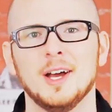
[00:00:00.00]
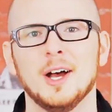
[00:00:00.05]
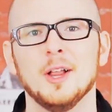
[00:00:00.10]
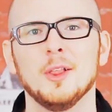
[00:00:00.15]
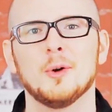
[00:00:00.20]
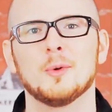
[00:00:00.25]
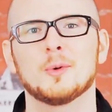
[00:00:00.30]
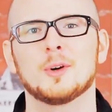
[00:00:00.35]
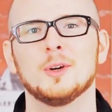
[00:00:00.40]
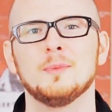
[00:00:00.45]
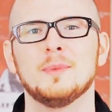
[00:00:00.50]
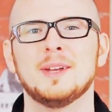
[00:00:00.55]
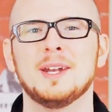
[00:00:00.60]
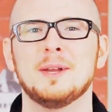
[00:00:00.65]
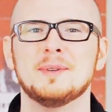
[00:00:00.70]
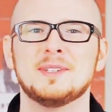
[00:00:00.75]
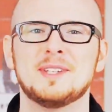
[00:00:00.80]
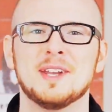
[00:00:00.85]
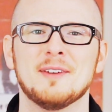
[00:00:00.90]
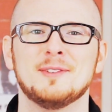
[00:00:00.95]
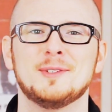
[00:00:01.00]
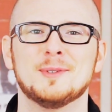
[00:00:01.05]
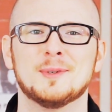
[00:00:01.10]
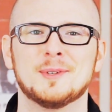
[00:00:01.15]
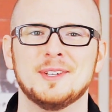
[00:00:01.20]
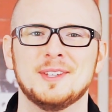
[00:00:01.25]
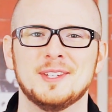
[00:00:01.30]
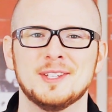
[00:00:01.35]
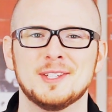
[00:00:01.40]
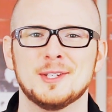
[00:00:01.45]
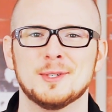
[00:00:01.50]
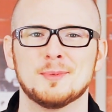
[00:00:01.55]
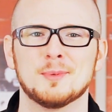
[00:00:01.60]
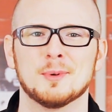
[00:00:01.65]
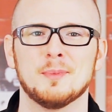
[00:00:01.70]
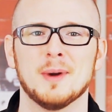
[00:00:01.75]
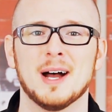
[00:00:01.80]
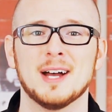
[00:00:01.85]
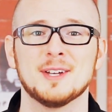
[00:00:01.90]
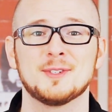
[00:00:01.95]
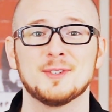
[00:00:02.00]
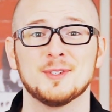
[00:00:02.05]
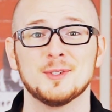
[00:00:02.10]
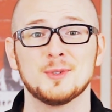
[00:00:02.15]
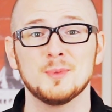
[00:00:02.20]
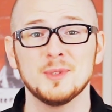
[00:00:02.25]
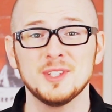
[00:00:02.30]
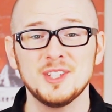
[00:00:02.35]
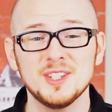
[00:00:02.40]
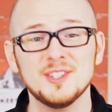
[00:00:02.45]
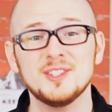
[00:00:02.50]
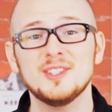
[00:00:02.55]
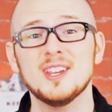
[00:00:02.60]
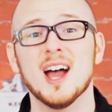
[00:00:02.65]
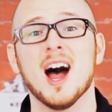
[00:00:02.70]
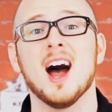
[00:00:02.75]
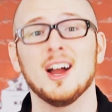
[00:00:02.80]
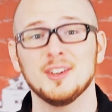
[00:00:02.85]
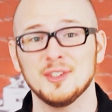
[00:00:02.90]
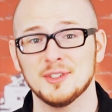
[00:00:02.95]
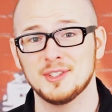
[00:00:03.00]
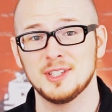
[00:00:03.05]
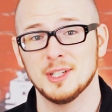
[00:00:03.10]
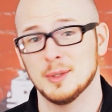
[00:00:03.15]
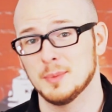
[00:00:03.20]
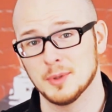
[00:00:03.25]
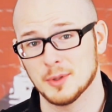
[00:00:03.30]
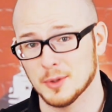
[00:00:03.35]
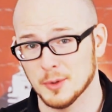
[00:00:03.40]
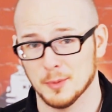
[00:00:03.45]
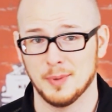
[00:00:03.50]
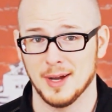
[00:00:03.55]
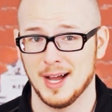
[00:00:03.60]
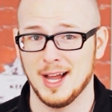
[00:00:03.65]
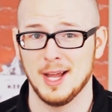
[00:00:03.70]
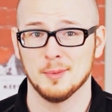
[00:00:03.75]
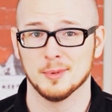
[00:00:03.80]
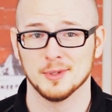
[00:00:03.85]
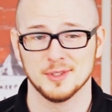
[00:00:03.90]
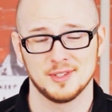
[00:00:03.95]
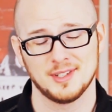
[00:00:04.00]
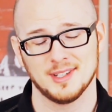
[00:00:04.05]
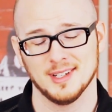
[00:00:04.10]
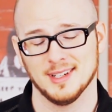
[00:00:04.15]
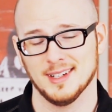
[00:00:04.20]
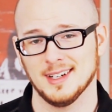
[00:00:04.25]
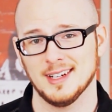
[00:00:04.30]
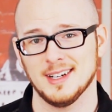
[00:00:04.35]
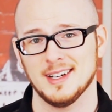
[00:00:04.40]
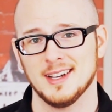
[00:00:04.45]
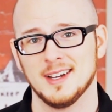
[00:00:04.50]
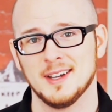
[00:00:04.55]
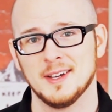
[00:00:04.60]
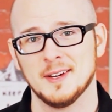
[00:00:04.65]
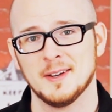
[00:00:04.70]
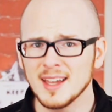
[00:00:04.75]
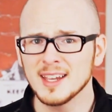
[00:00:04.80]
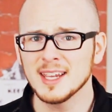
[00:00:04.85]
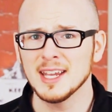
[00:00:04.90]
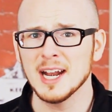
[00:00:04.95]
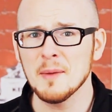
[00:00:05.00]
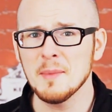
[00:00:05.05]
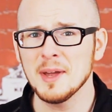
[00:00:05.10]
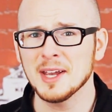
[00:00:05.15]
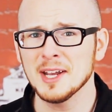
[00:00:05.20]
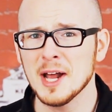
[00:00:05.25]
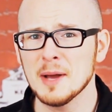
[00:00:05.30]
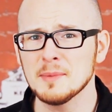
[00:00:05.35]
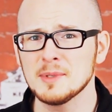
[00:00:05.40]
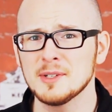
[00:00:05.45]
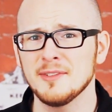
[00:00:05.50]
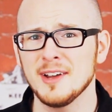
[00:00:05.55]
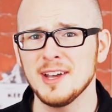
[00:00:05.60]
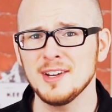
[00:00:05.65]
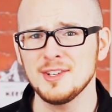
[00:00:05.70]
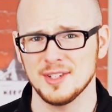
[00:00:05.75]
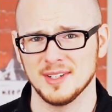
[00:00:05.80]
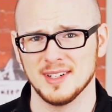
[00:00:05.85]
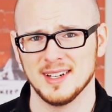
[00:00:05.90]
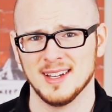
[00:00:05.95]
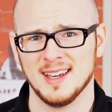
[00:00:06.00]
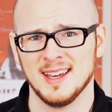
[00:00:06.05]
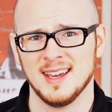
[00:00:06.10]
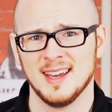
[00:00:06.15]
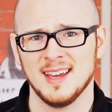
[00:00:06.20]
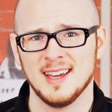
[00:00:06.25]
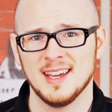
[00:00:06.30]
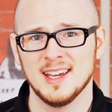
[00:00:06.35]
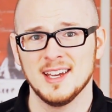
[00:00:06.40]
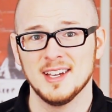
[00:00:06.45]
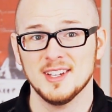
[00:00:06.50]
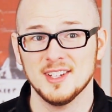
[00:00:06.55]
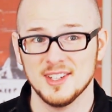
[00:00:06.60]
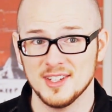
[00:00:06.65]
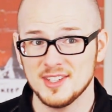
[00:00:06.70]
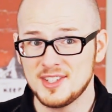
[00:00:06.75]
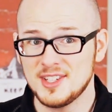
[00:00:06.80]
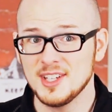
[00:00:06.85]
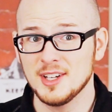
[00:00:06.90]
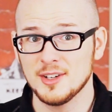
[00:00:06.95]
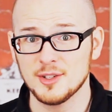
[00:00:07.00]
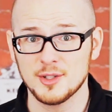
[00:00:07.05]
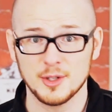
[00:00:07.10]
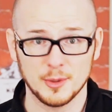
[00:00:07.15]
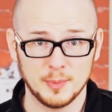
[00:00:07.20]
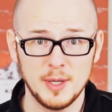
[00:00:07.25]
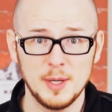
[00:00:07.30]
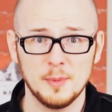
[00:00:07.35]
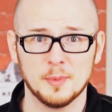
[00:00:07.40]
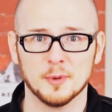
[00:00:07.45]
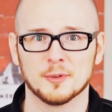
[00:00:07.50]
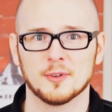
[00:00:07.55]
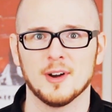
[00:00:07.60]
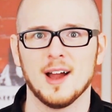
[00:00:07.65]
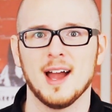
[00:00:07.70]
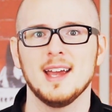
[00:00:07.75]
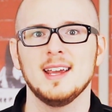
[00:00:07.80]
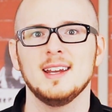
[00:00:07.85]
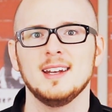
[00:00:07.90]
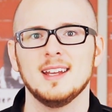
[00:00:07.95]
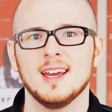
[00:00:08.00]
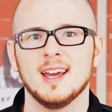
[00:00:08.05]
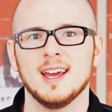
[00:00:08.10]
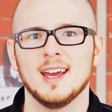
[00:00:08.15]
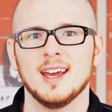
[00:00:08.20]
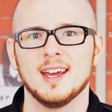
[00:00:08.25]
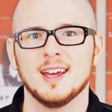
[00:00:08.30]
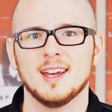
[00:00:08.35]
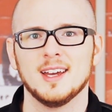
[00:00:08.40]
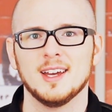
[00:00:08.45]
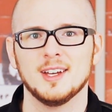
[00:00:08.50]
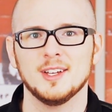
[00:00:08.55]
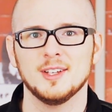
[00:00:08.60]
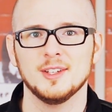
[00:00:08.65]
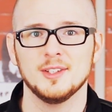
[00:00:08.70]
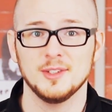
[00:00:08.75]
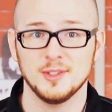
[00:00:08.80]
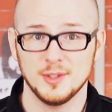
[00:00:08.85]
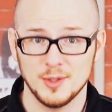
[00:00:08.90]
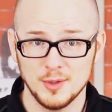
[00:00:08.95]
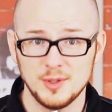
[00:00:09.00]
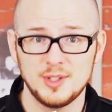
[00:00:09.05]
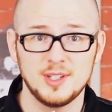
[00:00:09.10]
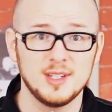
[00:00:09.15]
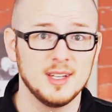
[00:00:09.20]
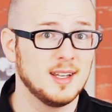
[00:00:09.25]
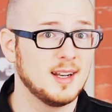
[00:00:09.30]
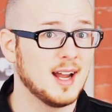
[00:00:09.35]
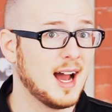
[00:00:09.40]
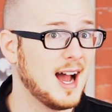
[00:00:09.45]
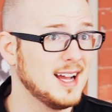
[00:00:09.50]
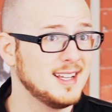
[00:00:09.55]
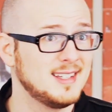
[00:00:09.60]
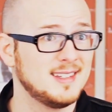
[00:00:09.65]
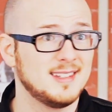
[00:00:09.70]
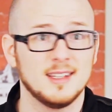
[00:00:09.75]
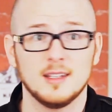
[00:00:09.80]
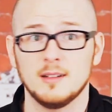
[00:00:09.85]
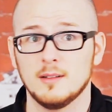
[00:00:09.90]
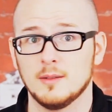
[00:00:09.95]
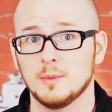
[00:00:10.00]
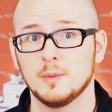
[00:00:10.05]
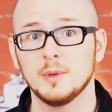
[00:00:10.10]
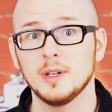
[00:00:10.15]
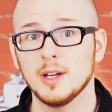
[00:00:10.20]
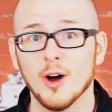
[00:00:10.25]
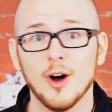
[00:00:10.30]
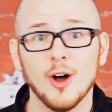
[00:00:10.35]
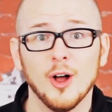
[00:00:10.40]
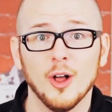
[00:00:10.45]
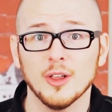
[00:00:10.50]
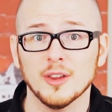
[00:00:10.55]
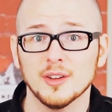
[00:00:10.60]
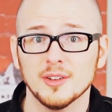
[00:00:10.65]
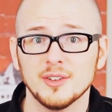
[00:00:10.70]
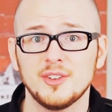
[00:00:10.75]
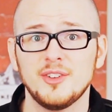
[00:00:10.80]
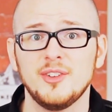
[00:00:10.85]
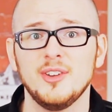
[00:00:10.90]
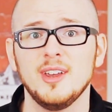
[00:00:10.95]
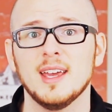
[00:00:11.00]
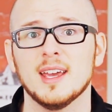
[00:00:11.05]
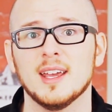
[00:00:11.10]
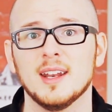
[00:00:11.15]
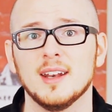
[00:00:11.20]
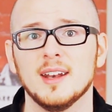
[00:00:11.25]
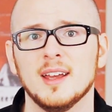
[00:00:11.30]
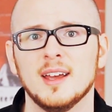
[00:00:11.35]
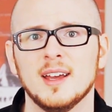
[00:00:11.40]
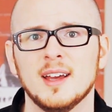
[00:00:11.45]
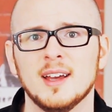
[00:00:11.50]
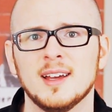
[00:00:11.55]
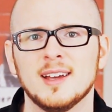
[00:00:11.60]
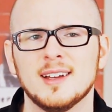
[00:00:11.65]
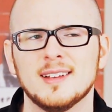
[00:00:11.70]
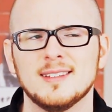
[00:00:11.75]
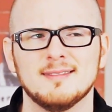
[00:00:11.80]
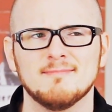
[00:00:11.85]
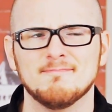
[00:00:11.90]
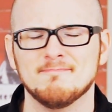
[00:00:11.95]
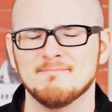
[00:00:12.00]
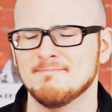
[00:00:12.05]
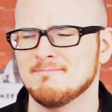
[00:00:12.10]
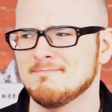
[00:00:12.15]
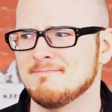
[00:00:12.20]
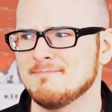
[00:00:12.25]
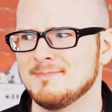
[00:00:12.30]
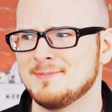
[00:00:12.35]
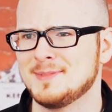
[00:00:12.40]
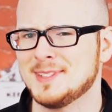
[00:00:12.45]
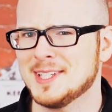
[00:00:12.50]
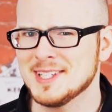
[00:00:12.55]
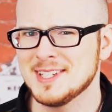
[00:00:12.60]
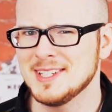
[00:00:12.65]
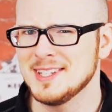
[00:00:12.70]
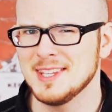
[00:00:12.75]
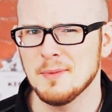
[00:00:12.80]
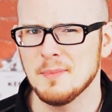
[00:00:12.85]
Hello world, my name is David Dorn and this is PREPOSTEROUS, which is not your typical Bible study. Can I make an observation? Sinners are people, right? You sin, I sin, we all sin. Doesn't